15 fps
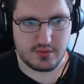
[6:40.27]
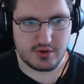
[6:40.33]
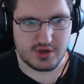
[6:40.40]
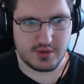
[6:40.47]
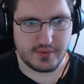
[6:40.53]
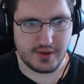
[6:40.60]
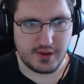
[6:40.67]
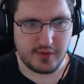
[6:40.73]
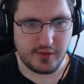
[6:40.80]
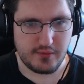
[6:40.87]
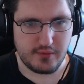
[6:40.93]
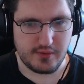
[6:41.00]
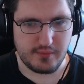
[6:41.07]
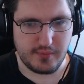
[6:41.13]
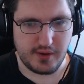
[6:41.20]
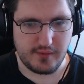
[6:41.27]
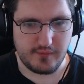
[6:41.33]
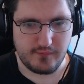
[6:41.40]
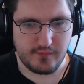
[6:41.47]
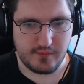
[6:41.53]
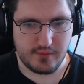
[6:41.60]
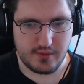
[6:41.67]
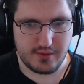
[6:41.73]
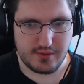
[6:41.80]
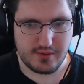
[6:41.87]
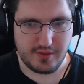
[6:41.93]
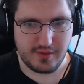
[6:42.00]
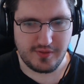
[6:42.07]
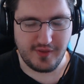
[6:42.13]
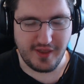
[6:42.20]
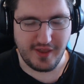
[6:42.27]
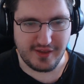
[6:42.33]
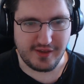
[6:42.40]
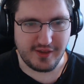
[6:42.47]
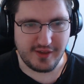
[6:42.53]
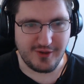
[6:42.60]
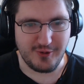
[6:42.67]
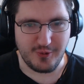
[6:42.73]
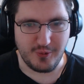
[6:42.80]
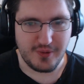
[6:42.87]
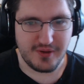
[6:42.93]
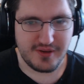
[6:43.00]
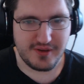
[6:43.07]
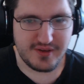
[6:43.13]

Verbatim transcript: Should to deal with the Maiden. Thank you.